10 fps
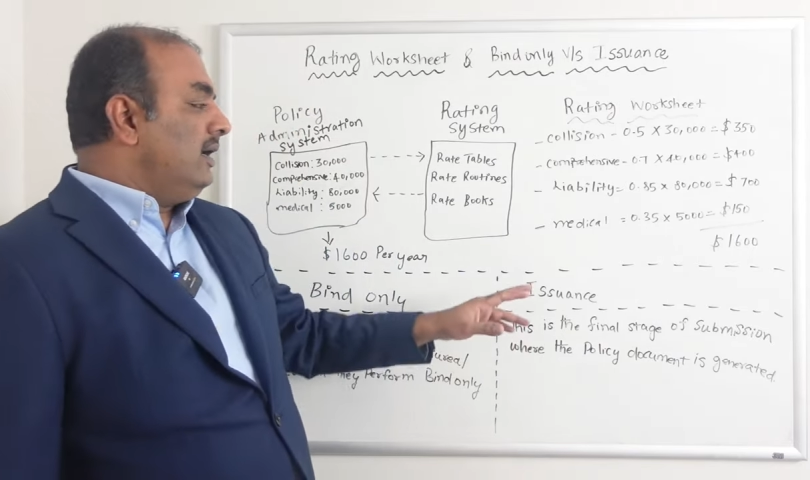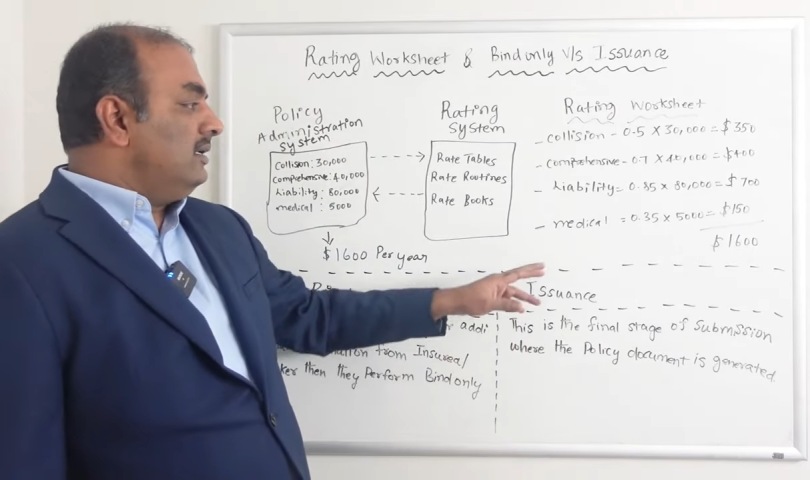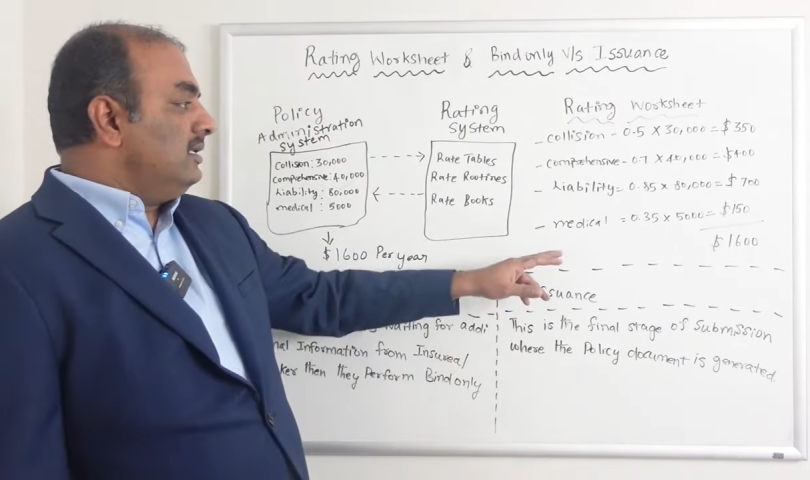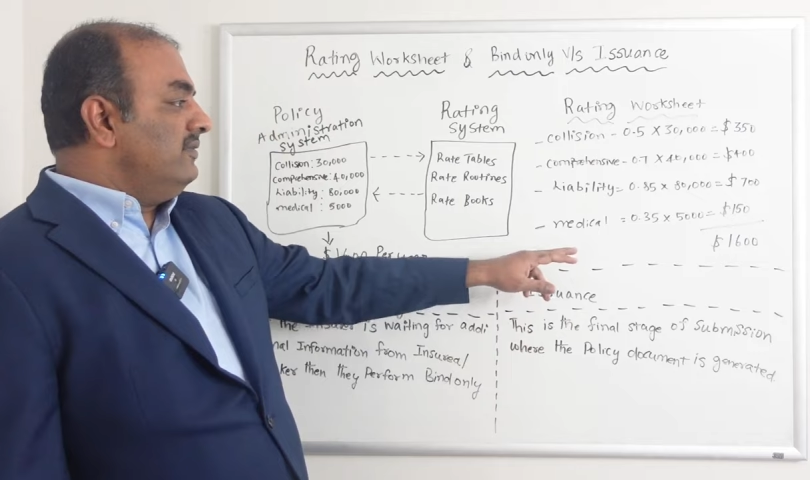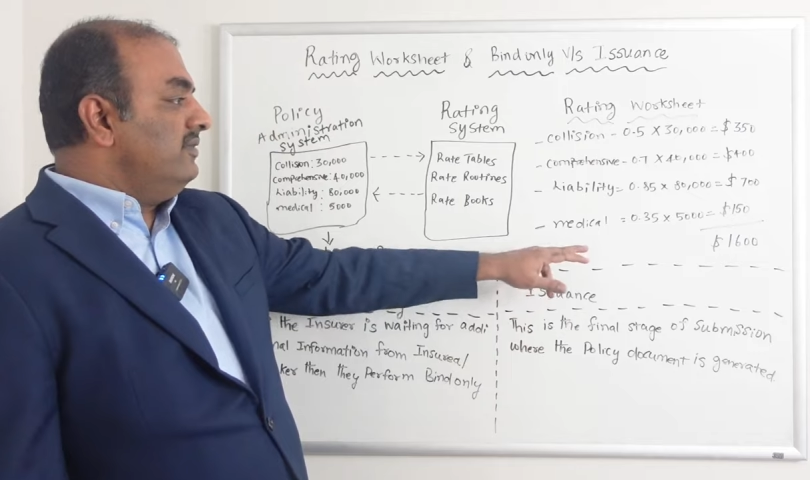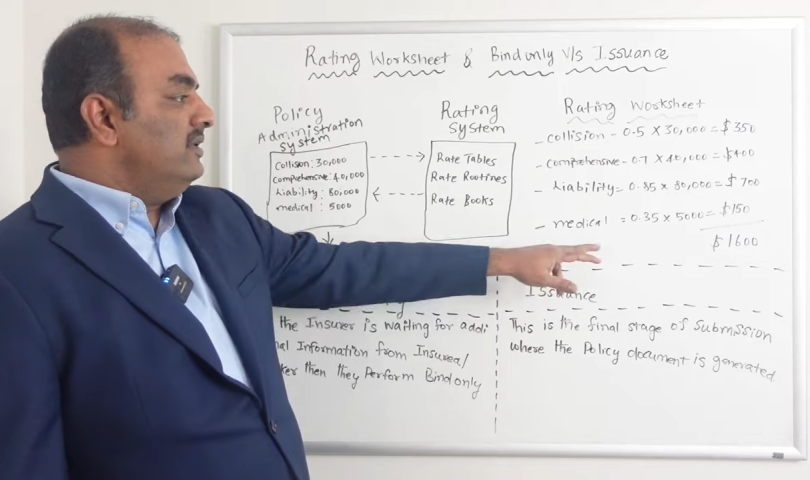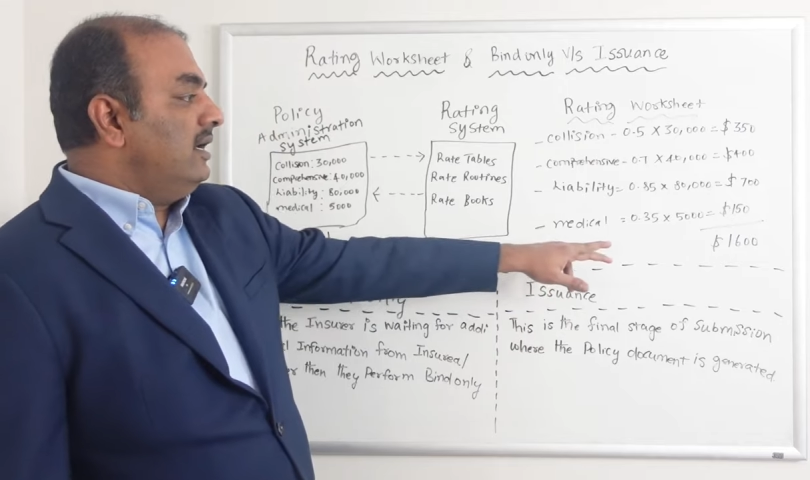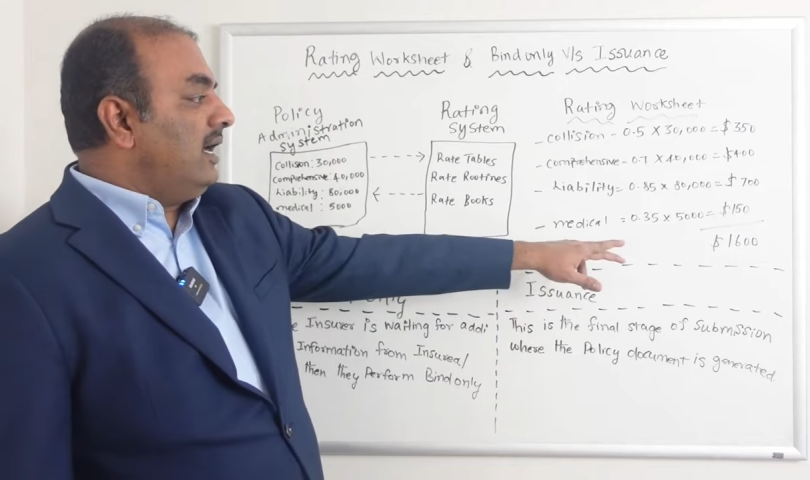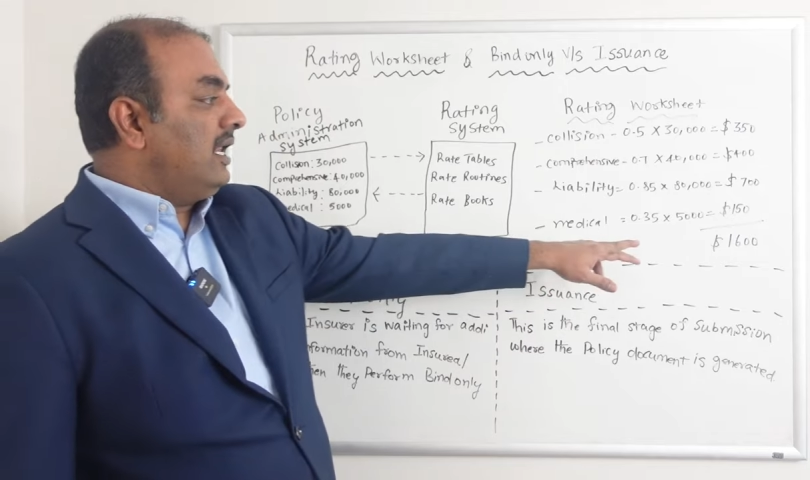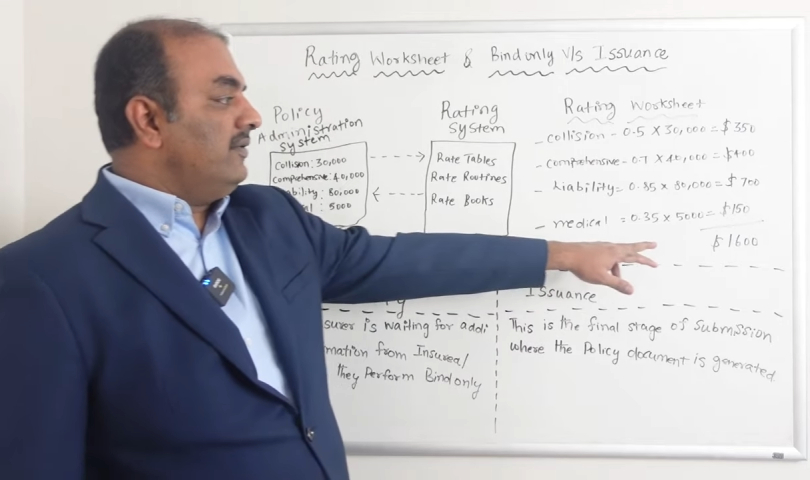and then we will
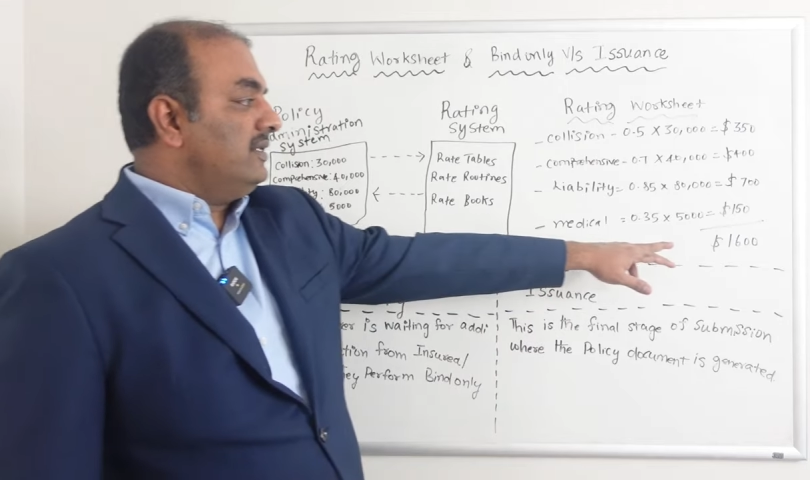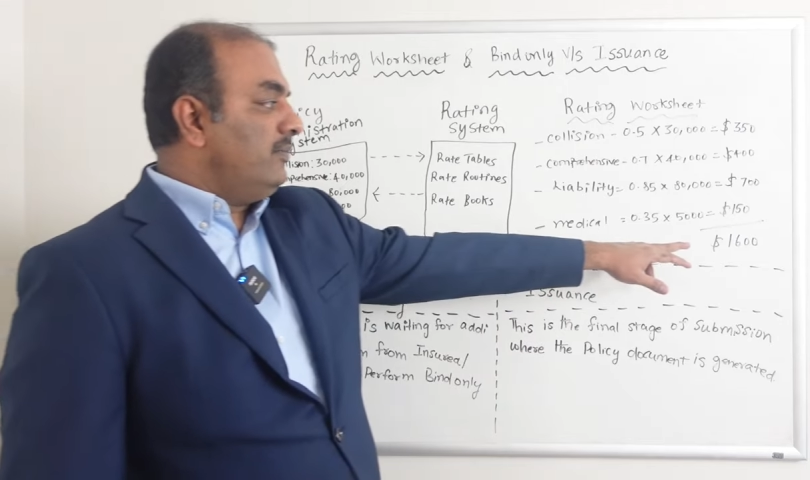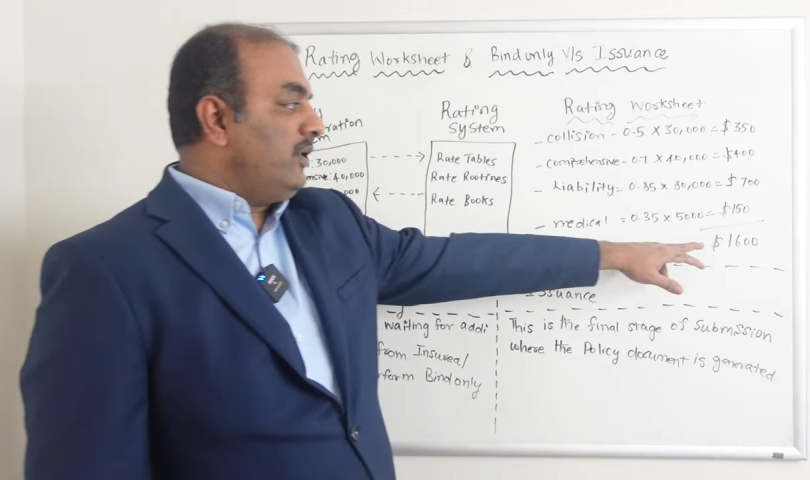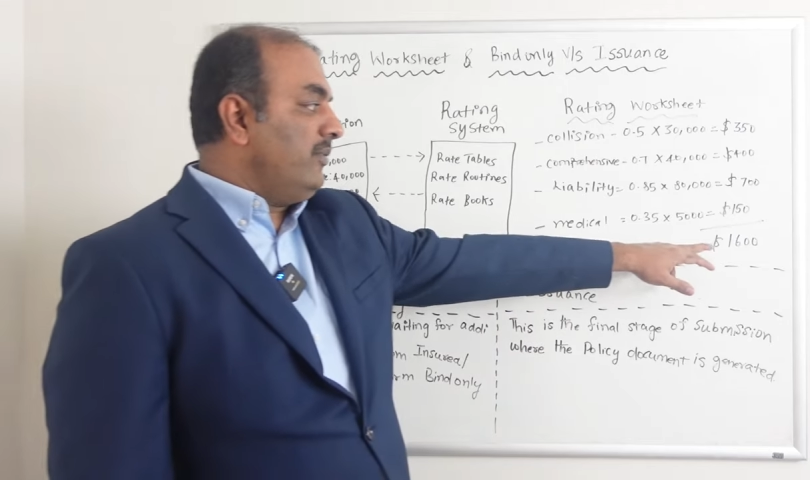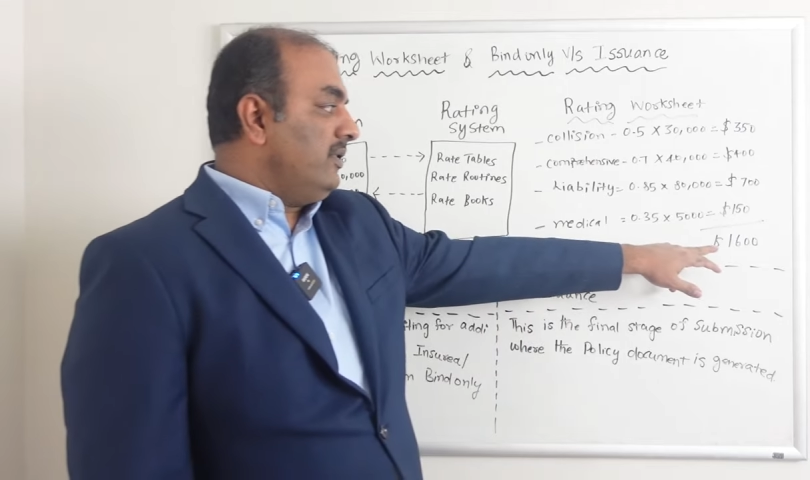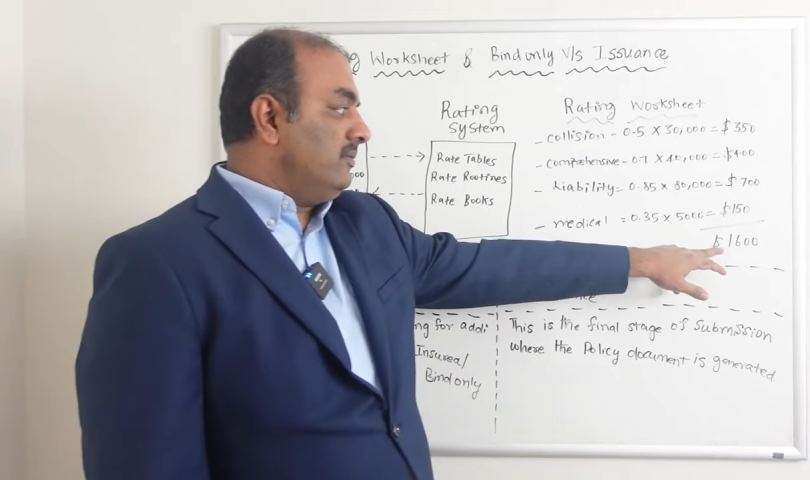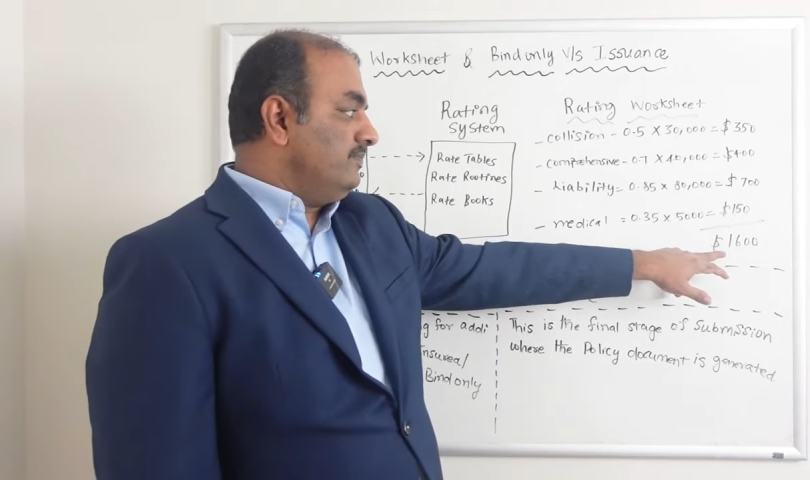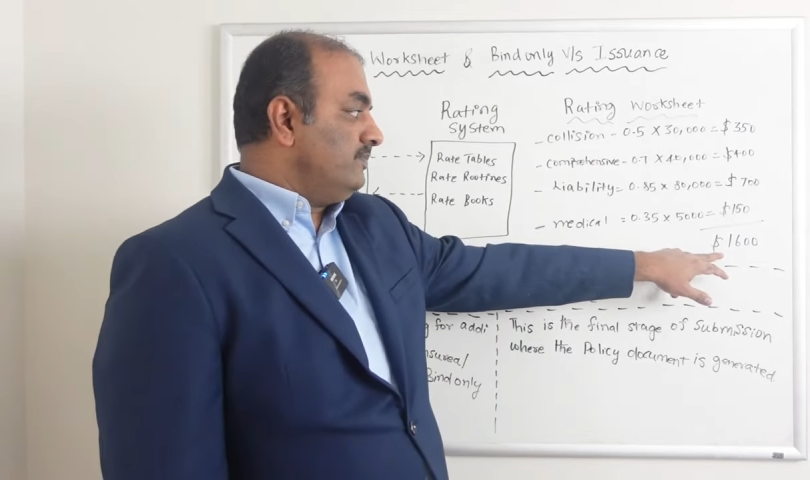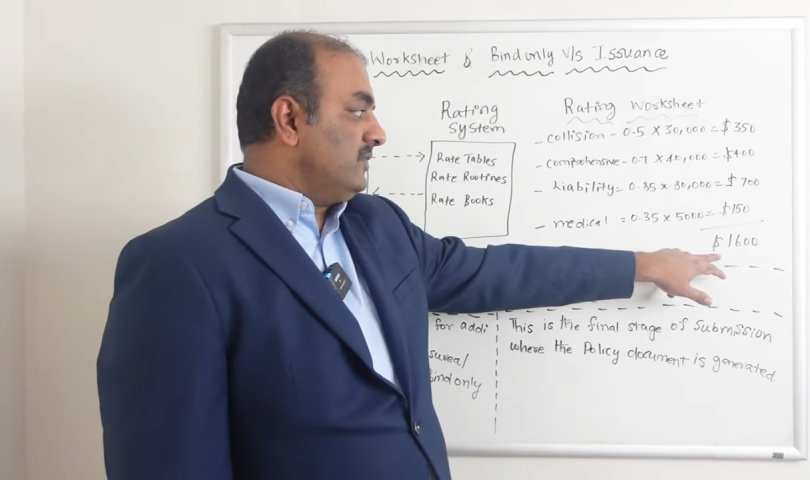arrive at the premium,